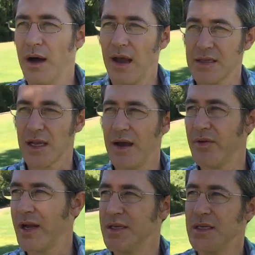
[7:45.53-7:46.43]
as I have
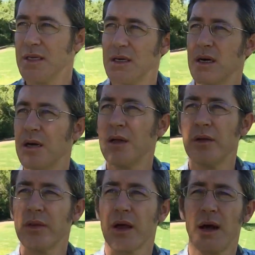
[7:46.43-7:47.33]
an idea
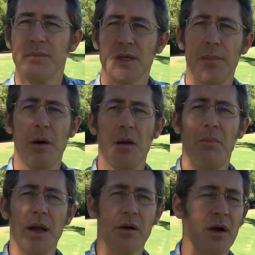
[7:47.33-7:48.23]
that comes up on a
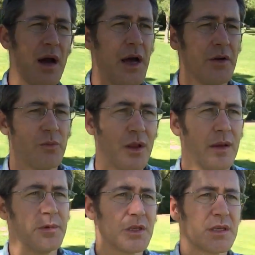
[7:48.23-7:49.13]
bike ride, or while
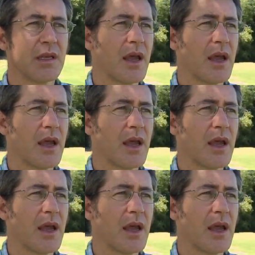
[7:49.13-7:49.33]
I'm just